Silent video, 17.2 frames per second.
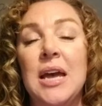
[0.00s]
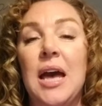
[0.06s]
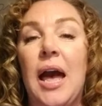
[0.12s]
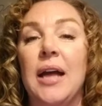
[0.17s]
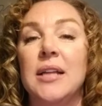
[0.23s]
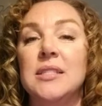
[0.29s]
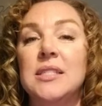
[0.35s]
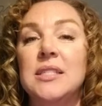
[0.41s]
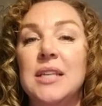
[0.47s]

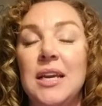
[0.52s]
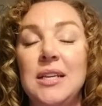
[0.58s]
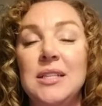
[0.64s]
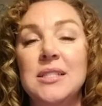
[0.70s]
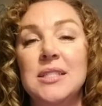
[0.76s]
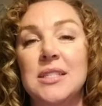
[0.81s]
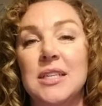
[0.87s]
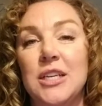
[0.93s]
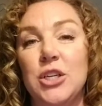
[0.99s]
and
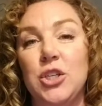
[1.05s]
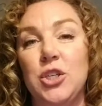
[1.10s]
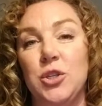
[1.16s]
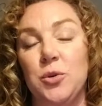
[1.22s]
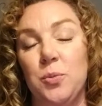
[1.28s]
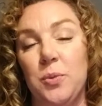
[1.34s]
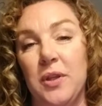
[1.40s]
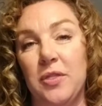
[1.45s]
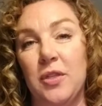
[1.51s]
Satan's issue
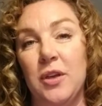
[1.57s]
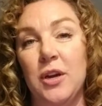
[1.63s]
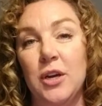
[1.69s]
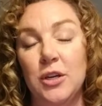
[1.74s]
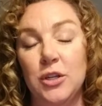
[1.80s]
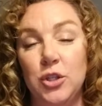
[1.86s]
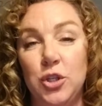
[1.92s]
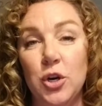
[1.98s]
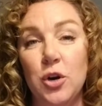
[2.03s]
with
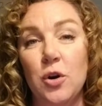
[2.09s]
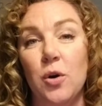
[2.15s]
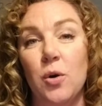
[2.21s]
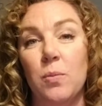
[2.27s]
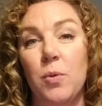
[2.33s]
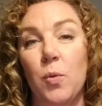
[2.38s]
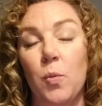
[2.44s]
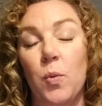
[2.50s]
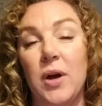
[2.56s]

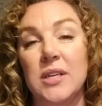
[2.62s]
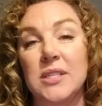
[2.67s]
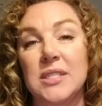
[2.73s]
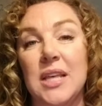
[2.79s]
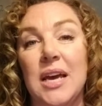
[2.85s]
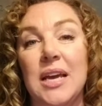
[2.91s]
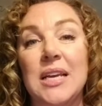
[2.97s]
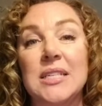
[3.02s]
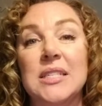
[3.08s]
Job was
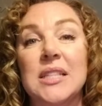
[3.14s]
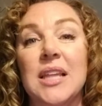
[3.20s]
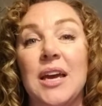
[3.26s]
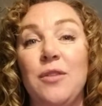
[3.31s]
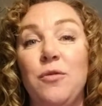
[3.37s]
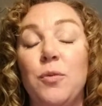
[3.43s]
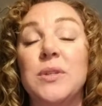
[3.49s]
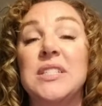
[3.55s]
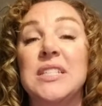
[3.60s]
that his
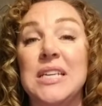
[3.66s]
life was